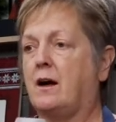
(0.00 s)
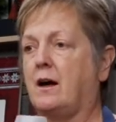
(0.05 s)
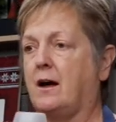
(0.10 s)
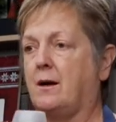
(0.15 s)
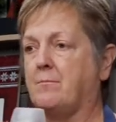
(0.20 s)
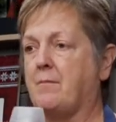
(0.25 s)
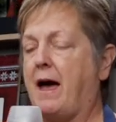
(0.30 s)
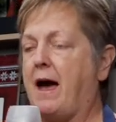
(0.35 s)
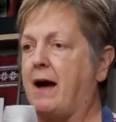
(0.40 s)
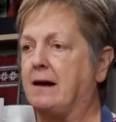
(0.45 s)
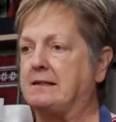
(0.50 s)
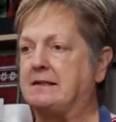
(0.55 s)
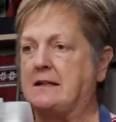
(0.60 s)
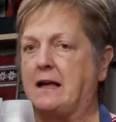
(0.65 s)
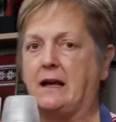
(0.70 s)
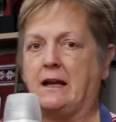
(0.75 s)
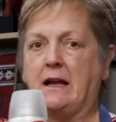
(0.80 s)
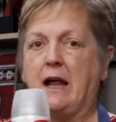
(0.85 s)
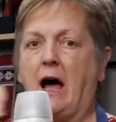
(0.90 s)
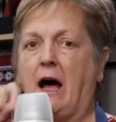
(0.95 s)
um,
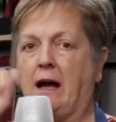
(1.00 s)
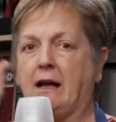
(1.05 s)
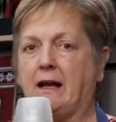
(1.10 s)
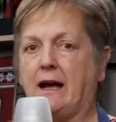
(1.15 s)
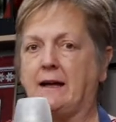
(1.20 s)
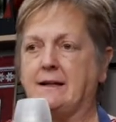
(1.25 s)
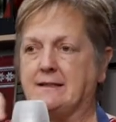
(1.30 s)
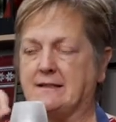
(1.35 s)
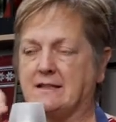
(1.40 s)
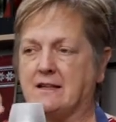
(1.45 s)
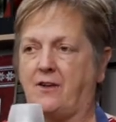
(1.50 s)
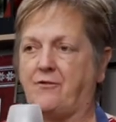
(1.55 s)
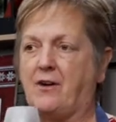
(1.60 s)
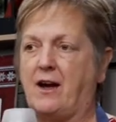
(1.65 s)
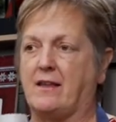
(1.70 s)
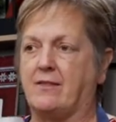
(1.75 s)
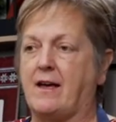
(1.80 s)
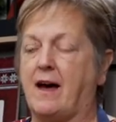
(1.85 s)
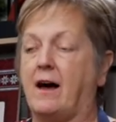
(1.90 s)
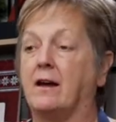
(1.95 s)
accent and highlight mm -hmm. and stuff
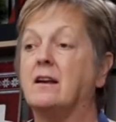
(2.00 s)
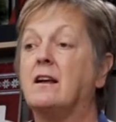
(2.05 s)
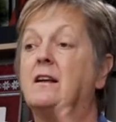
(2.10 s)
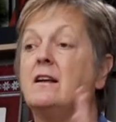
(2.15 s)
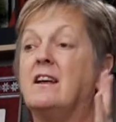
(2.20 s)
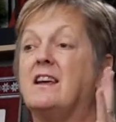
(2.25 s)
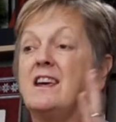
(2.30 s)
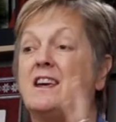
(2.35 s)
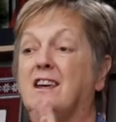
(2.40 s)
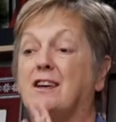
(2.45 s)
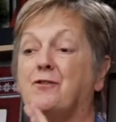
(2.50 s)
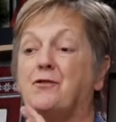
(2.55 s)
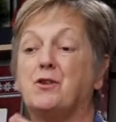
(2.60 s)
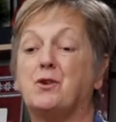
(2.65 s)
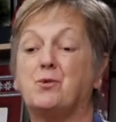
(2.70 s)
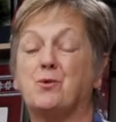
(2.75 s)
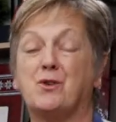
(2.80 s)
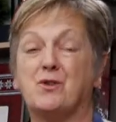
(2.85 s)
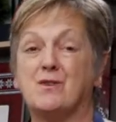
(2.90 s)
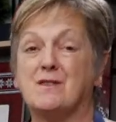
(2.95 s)
like that. If
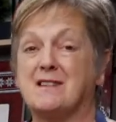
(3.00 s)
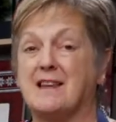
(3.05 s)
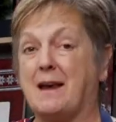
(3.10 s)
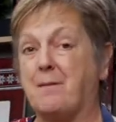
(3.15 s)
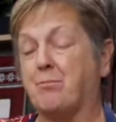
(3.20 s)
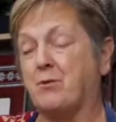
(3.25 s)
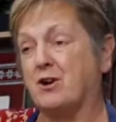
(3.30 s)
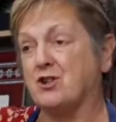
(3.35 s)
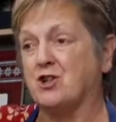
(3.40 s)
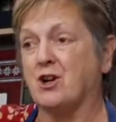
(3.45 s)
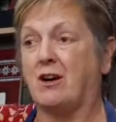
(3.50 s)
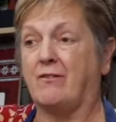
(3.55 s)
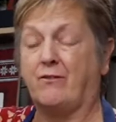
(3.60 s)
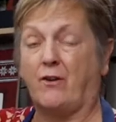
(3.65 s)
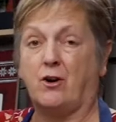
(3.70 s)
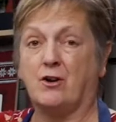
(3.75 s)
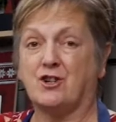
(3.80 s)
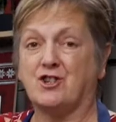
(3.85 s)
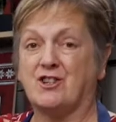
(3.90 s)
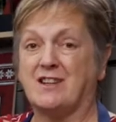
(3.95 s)
you use a brush on
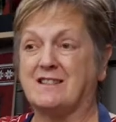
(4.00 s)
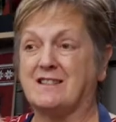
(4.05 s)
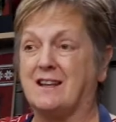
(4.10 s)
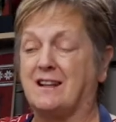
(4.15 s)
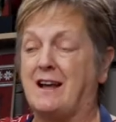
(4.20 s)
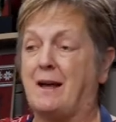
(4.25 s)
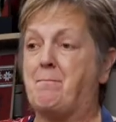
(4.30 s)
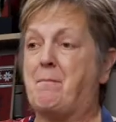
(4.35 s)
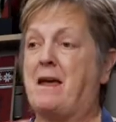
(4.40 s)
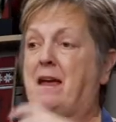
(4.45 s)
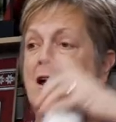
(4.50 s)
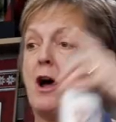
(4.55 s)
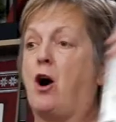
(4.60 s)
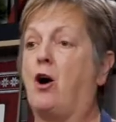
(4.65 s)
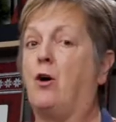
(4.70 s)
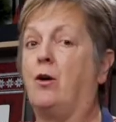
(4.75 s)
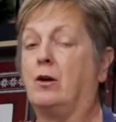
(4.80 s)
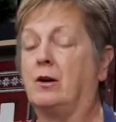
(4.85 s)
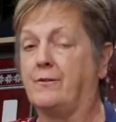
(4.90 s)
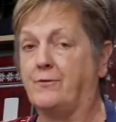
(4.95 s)
varnish, that's gonna make
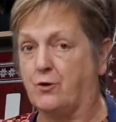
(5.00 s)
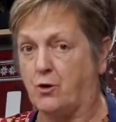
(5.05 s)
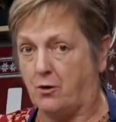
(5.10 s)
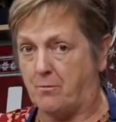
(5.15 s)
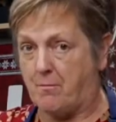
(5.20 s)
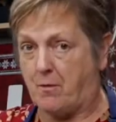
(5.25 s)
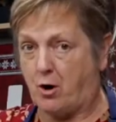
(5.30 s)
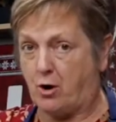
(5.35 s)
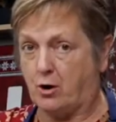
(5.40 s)
all of your